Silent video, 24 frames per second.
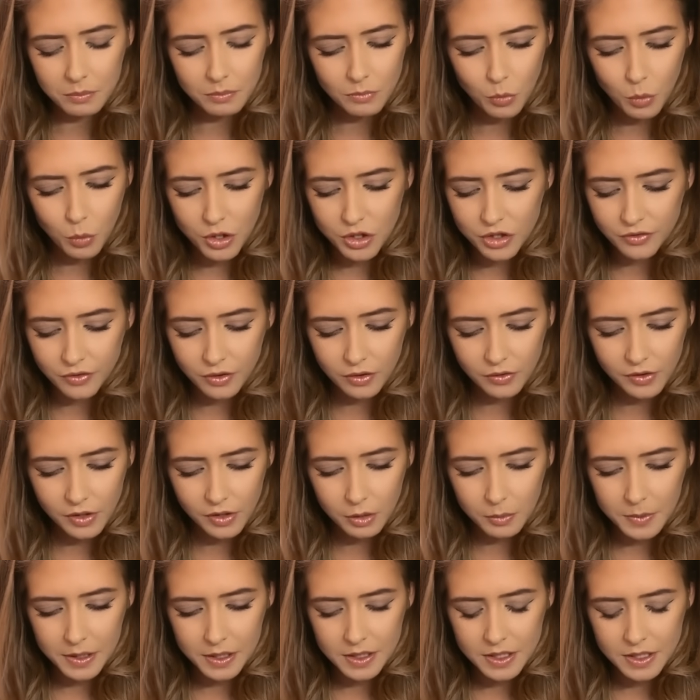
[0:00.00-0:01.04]
wish
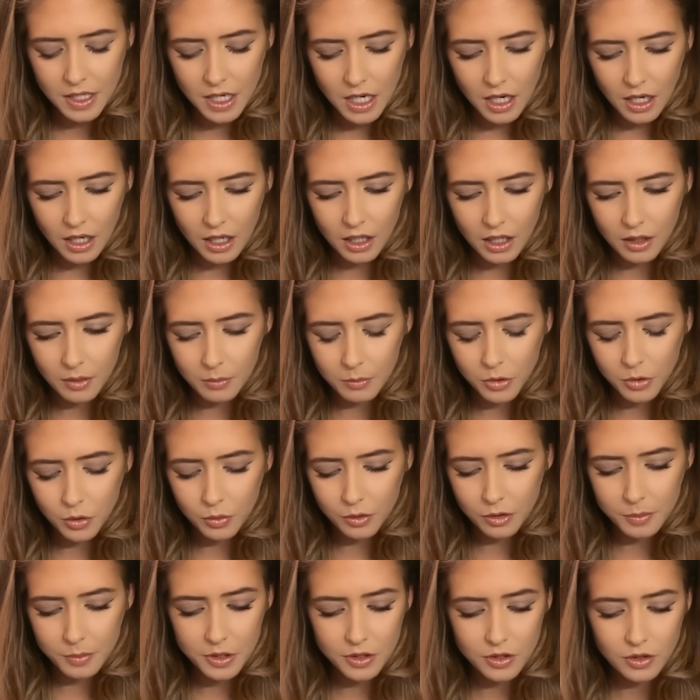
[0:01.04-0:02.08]
fulfillment.
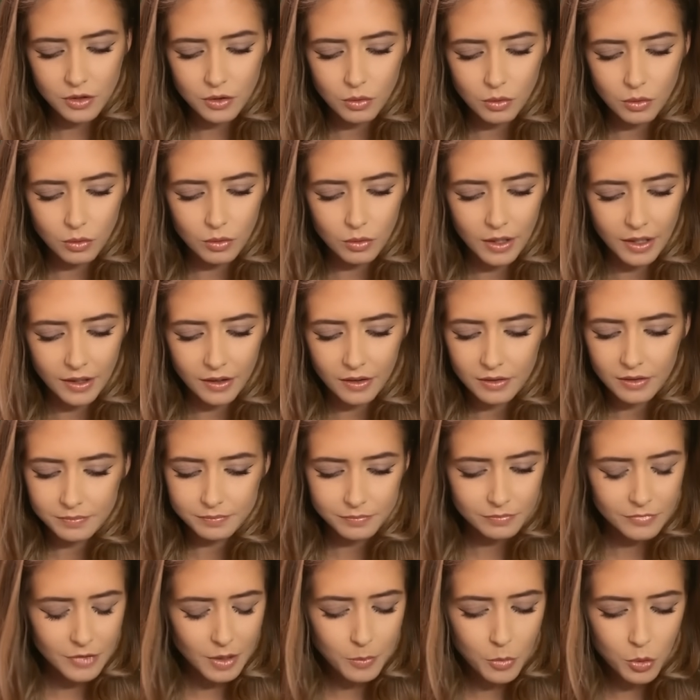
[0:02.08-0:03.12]
You're the person who, like,
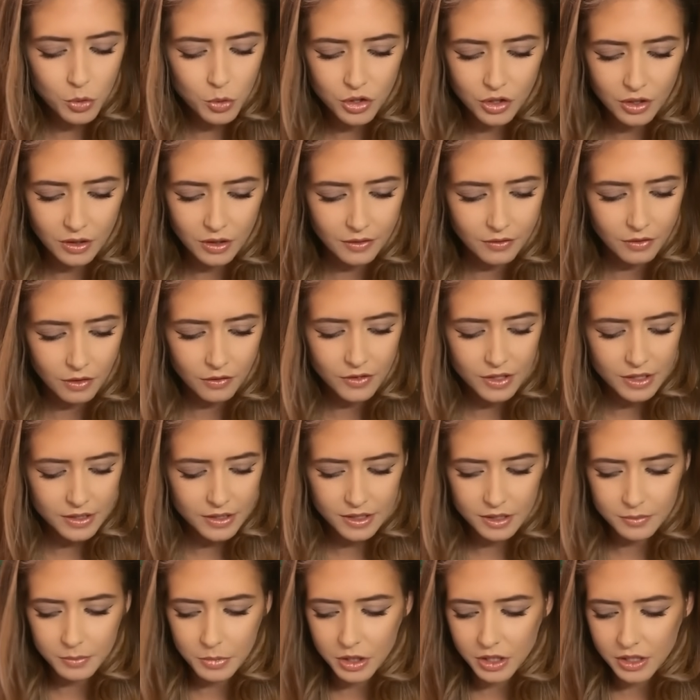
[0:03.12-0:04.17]
emotionally fulfills
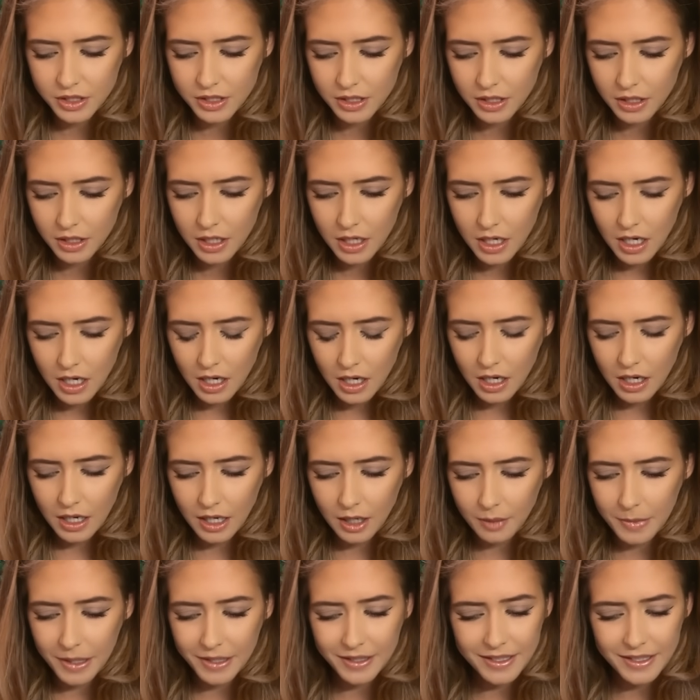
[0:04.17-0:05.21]
this person.
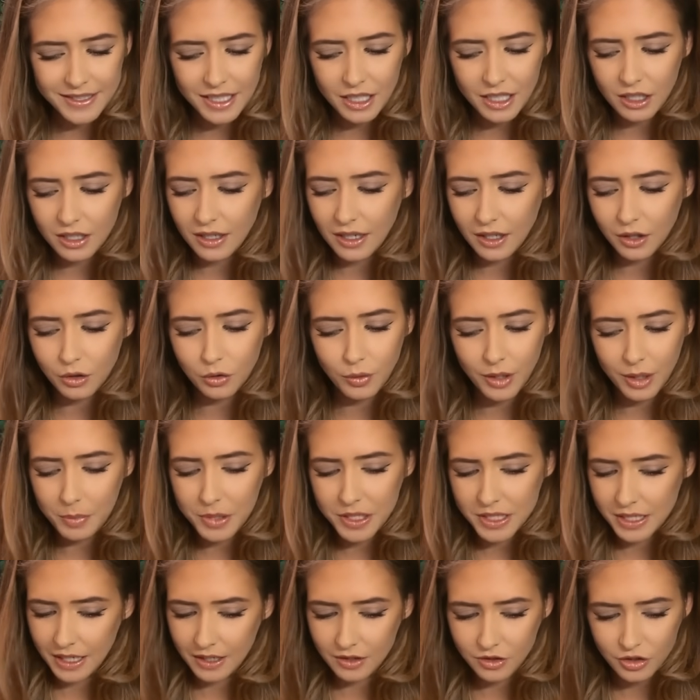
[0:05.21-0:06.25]
And they see a great
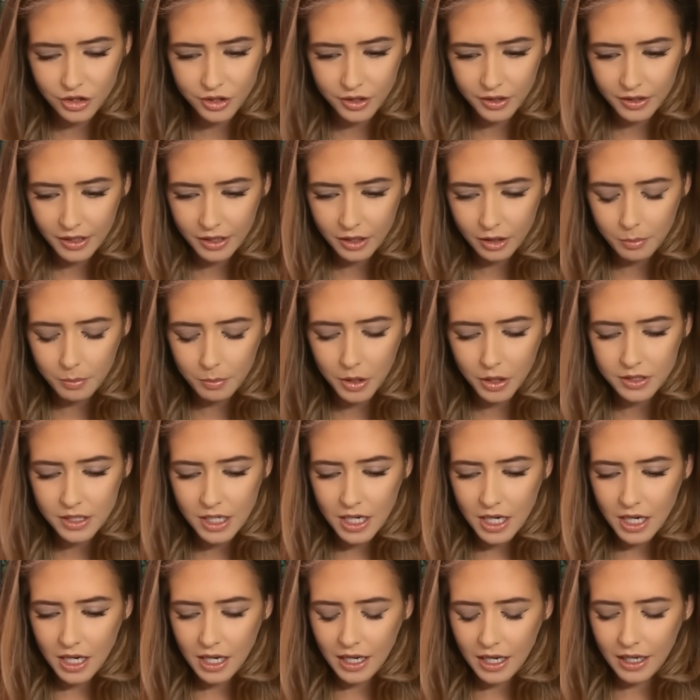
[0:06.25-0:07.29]
potential here, but
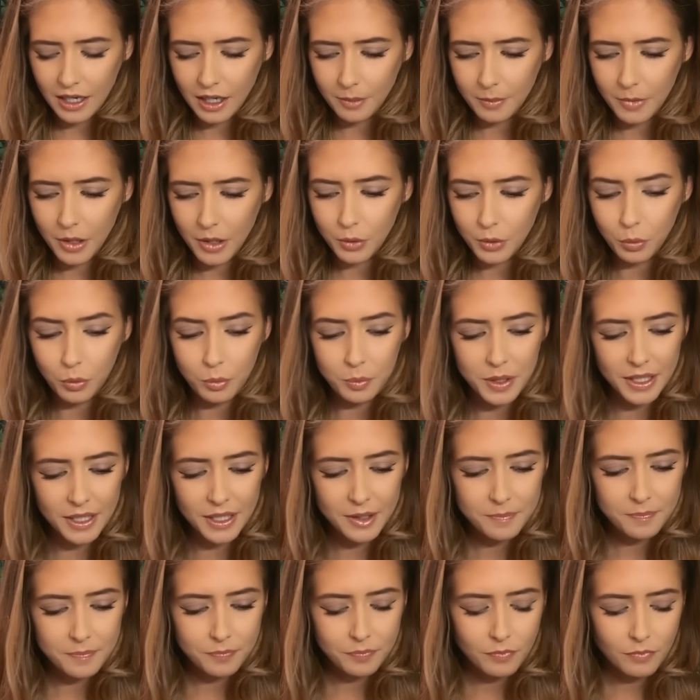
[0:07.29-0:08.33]
it would
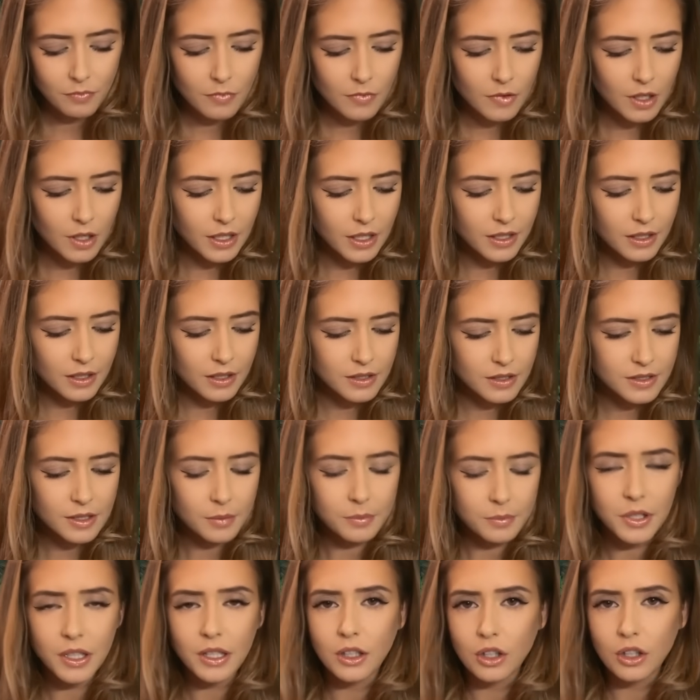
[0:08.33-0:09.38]
be
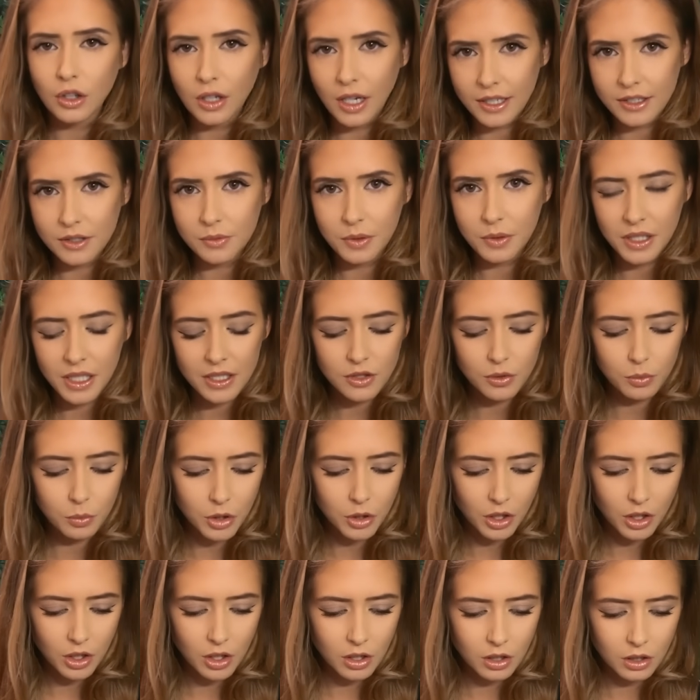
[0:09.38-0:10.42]
something that you guys would need to
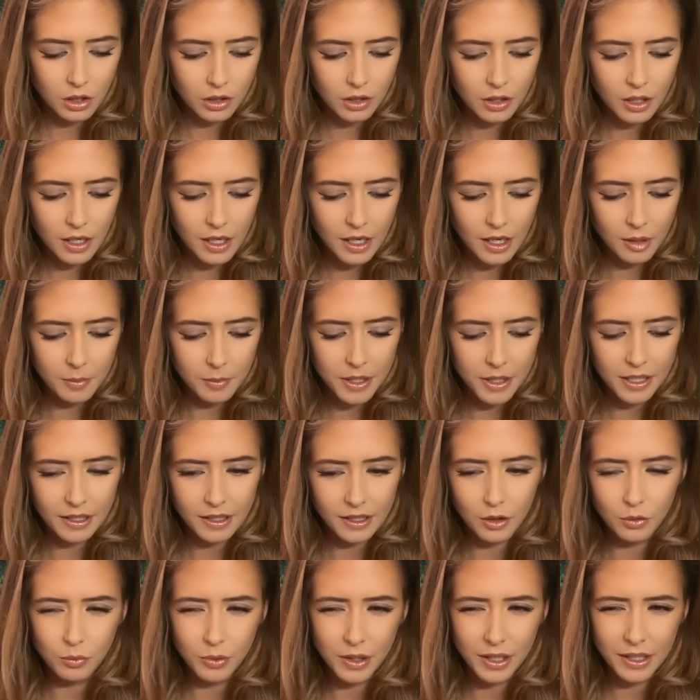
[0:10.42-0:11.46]
work on in
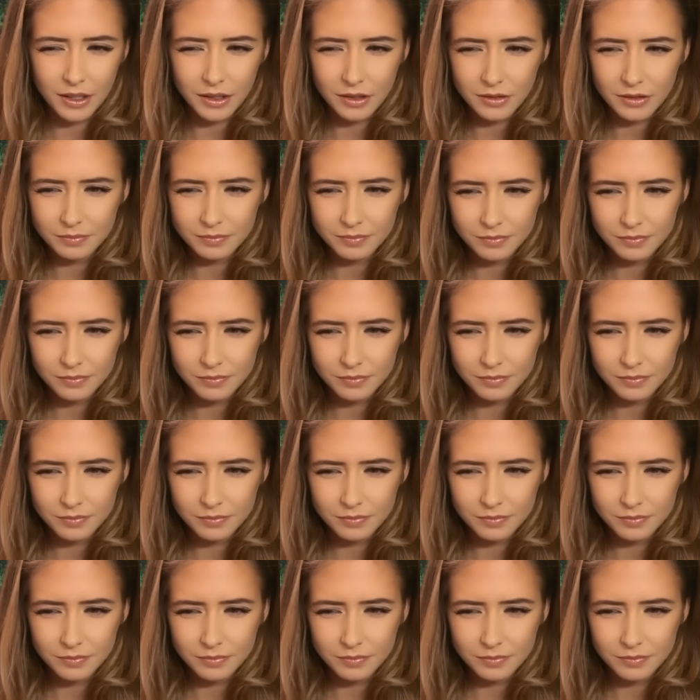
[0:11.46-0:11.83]
like a real